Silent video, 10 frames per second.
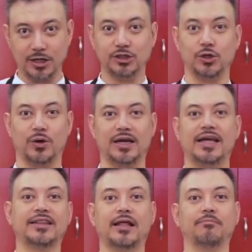So
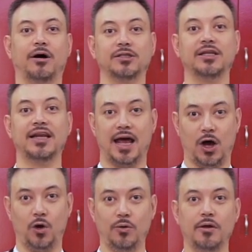click that button
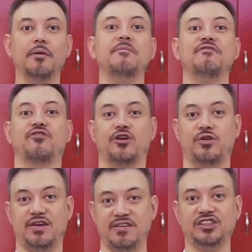now before
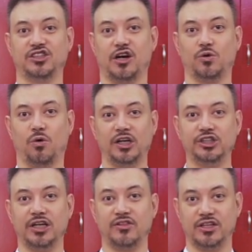you even start
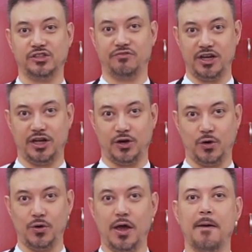watching this
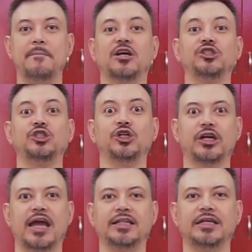video, because you're
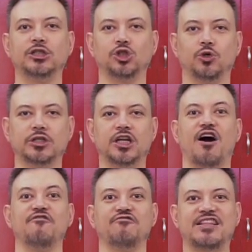getting a total of